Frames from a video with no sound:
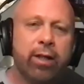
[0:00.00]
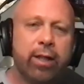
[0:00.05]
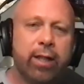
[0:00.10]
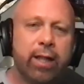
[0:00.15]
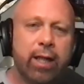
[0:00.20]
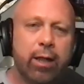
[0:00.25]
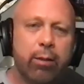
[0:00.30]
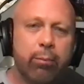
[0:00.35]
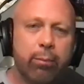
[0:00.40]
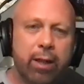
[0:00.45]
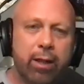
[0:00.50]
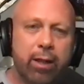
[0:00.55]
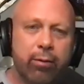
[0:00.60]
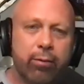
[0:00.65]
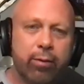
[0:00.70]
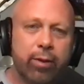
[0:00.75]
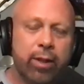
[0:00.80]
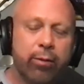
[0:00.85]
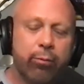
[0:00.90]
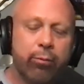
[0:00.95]
came out,
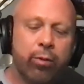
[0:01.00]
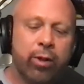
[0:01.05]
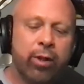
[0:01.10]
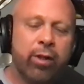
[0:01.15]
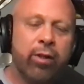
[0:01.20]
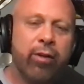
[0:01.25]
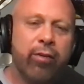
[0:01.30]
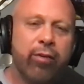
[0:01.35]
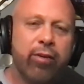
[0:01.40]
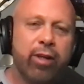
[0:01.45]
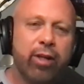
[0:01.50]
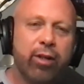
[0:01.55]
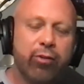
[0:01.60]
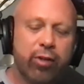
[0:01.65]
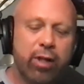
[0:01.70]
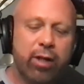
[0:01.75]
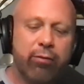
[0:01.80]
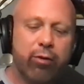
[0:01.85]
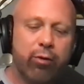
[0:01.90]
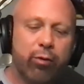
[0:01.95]
and one of the things
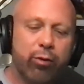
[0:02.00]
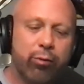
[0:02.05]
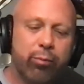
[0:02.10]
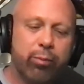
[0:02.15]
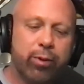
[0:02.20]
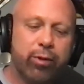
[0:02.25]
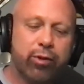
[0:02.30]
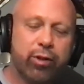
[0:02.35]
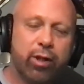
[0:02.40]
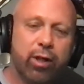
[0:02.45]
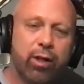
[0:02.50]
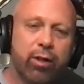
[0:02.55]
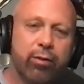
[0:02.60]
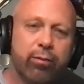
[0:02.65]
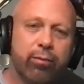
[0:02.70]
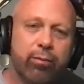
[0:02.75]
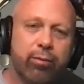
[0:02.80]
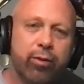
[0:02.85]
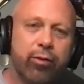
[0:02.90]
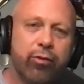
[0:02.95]
I've always been taught
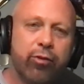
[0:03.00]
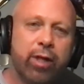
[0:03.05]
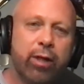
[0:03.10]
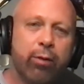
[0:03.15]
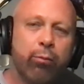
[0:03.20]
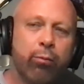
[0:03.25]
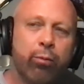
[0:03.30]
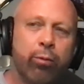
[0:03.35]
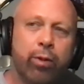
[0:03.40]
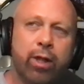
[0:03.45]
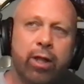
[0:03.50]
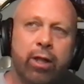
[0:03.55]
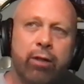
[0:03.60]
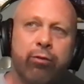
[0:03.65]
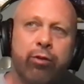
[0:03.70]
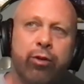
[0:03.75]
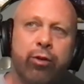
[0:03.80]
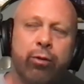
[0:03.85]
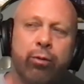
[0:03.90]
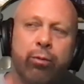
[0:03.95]
is that
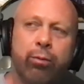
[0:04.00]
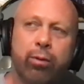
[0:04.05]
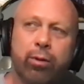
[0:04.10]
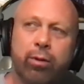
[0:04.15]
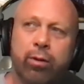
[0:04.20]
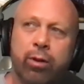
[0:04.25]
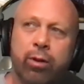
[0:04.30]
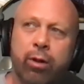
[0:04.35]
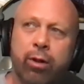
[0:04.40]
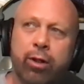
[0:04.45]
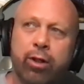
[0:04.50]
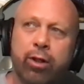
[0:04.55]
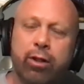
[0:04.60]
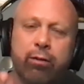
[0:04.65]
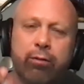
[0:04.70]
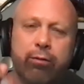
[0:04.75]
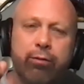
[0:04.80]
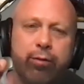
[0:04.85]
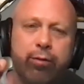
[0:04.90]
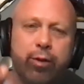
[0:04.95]
if you are
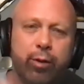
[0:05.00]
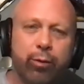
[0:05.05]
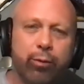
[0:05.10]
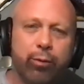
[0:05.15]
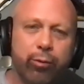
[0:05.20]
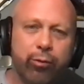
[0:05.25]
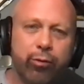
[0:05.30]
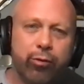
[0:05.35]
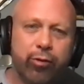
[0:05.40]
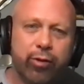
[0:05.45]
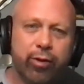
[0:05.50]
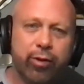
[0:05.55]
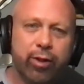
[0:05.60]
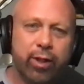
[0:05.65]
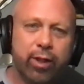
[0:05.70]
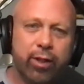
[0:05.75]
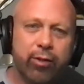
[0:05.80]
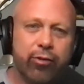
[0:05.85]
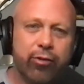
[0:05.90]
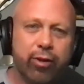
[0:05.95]
confused,
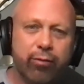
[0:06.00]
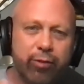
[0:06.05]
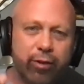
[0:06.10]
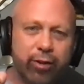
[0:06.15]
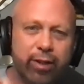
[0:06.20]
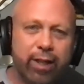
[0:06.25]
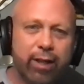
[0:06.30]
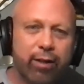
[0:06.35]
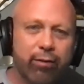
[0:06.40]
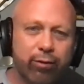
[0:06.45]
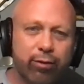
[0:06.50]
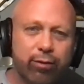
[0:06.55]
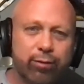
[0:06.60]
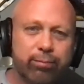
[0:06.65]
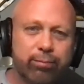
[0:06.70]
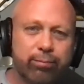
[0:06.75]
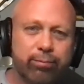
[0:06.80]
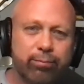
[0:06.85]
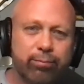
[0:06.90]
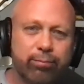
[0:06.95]
it's of the devil.
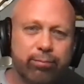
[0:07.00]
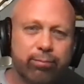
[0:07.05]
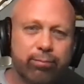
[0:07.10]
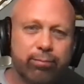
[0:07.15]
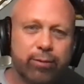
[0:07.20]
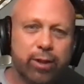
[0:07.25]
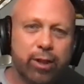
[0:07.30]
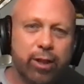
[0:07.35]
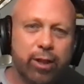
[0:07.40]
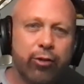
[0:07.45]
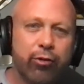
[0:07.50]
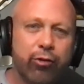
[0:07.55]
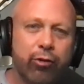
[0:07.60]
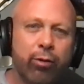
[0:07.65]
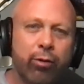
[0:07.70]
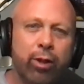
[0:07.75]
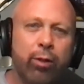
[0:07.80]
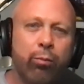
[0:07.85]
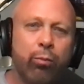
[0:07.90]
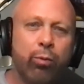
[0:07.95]
It's
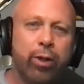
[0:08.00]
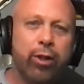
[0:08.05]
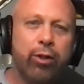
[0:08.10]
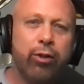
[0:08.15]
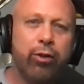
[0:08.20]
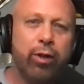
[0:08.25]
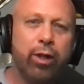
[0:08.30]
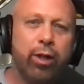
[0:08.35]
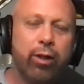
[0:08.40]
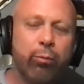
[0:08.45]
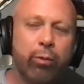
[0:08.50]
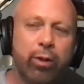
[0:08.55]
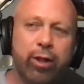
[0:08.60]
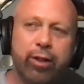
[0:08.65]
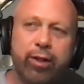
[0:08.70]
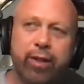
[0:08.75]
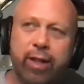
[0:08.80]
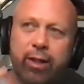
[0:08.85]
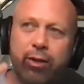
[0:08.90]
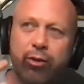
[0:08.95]
only when when
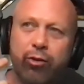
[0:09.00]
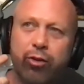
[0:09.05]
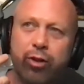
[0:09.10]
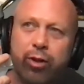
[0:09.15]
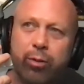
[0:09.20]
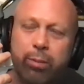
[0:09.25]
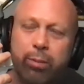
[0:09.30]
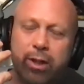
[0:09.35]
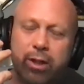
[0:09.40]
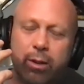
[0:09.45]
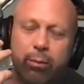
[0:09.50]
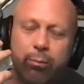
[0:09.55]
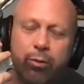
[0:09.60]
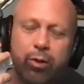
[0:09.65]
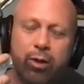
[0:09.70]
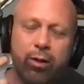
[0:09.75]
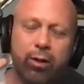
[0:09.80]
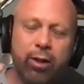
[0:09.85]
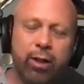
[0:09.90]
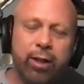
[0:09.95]
things become
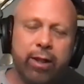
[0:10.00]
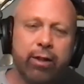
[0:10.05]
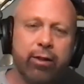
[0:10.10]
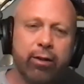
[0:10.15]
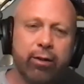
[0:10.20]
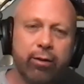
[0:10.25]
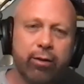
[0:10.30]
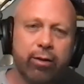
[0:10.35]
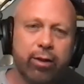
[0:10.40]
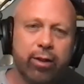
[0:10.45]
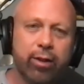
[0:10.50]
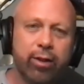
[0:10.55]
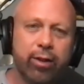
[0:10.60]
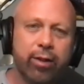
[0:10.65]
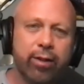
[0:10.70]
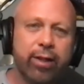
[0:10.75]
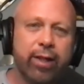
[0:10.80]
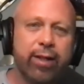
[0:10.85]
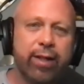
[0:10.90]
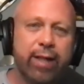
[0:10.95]
clear
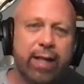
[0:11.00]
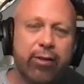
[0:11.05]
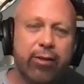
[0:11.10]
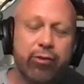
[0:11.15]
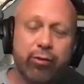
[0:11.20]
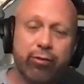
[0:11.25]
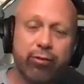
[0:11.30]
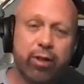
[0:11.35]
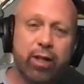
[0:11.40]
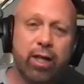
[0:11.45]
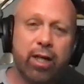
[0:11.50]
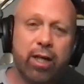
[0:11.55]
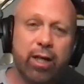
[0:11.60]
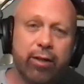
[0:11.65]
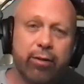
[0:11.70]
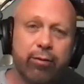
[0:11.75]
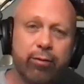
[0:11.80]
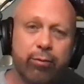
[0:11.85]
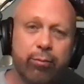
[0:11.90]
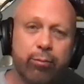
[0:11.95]
that that's of
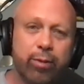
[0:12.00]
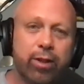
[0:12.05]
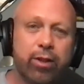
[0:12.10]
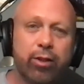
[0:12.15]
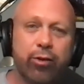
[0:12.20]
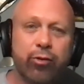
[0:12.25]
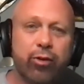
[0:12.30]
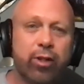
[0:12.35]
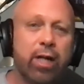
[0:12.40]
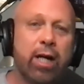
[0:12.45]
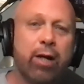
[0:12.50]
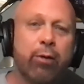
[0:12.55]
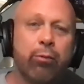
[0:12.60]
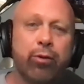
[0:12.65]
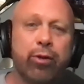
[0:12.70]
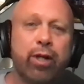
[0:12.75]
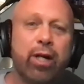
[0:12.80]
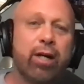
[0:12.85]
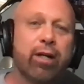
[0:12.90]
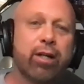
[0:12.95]
God, because God will
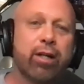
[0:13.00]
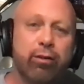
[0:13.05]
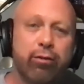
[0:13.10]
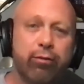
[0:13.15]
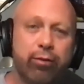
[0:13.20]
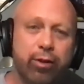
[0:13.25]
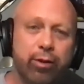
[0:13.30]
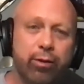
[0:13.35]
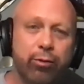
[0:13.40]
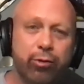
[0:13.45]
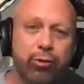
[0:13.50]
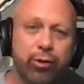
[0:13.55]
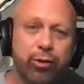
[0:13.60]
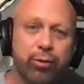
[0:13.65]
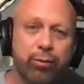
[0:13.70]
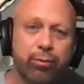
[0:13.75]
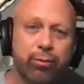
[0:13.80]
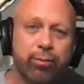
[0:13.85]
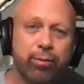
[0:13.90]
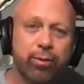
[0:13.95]
not confuse
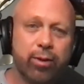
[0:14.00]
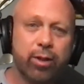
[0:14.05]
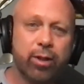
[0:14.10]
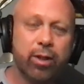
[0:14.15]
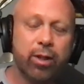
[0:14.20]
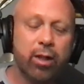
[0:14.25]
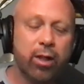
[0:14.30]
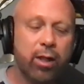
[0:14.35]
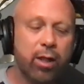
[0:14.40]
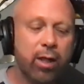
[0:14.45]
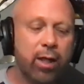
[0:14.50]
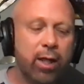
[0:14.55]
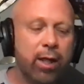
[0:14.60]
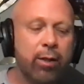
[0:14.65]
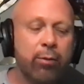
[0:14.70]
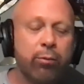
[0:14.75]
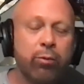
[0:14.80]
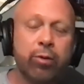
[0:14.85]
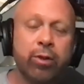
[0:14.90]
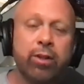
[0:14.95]
you. I
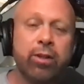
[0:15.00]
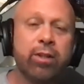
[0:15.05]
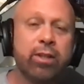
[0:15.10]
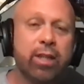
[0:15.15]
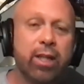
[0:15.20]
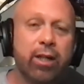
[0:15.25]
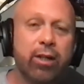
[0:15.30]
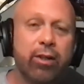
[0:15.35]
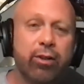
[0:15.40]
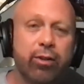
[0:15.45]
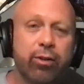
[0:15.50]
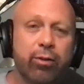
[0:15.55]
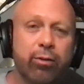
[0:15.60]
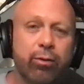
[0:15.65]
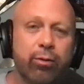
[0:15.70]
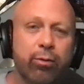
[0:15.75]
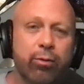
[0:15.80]
am going to tell you.